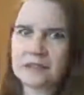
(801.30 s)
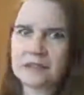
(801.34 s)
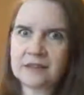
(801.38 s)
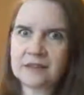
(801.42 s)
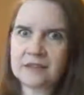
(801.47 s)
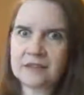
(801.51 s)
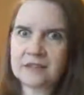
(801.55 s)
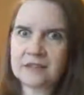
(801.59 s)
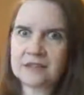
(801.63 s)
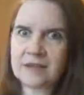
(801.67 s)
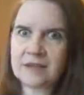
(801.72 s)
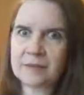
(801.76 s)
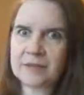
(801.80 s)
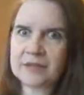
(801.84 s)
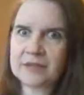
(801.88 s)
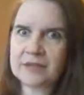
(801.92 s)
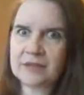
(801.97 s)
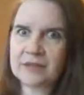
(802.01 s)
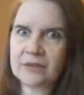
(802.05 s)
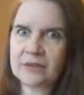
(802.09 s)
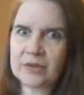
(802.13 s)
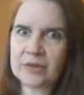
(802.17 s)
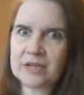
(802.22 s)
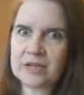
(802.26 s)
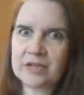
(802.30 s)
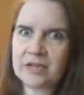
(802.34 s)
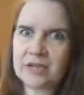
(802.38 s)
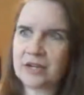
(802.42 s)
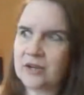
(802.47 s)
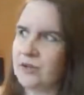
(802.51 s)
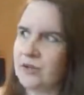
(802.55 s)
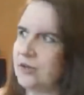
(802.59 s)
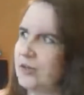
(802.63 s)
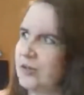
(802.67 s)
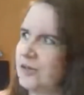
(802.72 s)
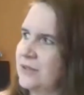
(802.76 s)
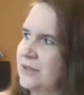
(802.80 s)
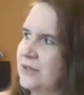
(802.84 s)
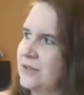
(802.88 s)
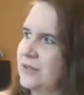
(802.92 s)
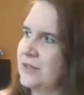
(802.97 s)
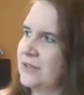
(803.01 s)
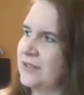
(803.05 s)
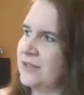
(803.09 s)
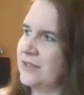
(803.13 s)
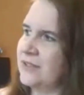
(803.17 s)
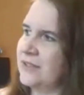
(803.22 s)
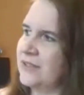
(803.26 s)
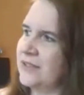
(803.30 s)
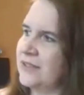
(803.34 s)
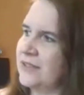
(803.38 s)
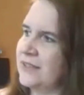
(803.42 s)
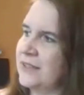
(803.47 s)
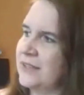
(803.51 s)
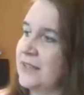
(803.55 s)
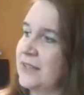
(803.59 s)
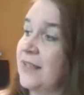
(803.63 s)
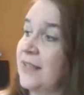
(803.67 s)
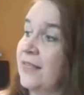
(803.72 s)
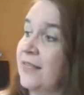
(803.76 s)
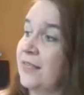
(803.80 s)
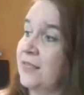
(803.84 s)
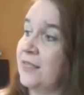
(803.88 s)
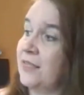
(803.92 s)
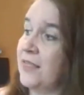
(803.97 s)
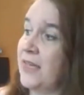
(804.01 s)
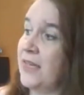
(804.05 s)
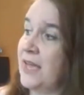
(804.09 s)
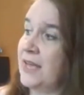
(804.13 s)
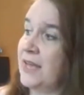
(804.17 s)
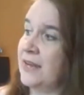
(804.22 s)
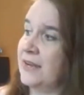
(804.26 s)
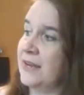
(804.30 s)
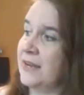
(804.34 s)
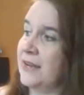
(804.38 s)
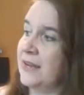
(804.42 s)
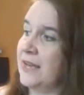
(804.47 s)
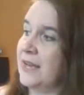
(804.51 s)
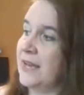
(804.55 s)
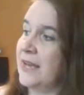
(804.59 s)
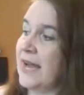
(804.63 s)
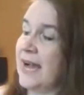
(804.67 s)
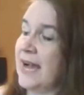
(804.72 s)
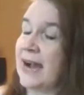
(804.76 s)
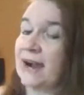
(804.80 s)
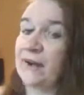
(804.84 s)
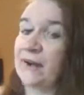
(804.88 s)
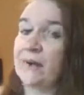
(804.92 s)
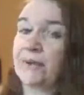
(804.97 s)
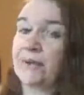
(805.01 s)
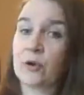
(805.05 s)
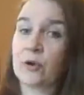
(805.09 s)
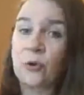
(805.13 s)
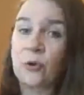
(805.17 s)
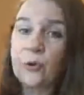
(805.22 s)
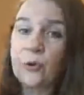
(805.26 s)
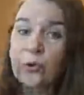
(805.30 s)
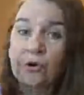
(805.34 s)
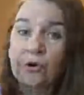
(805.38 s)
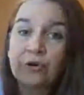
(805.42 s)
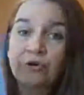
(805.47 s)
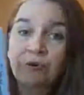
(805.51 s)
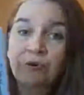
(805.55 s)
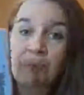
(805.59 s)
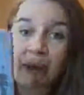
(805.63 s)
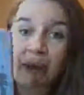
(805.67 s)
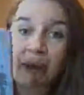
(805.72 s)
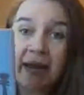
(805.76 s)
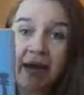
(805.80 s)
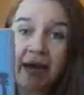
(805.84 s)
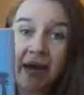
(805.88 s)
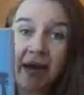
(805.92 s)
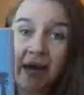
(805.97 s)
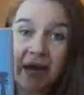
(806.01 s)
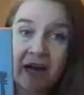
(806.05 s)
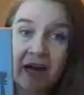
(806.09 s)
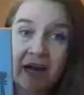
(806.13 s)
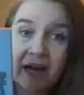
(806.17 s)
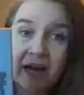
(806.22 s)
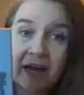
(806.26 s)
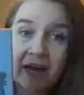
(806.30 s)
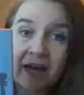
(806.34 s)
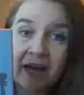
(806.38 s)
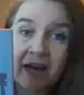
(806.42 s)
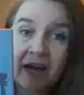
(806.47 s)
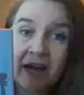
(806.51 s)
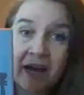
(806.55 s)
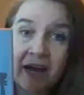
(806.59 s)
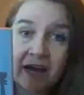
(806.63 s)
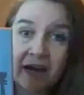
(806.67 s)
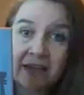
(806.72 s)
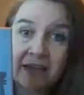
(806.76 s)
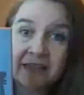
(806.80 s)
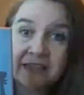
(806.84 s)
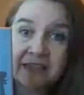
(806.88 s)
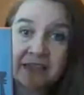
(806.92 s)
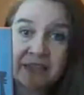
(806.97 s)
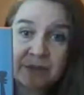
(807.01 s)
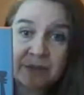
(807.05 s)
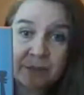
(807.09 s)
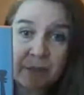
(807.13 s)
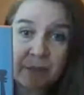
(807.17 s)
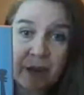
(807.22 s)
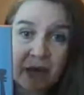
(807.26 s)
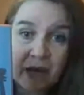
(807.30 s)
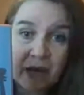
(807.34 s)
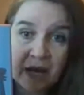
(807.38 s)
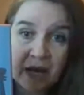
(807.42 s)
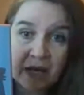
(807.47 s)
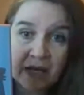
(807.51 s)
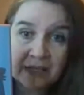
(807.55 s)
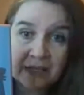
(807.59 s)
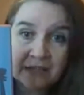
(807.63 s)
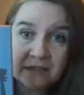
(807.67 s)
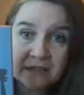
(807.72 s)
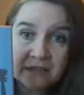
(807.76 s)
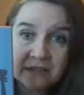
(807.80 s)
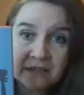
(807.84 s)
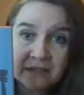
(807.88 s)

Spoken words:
There's something in the window. Then, out of the corner of my eye, I spot...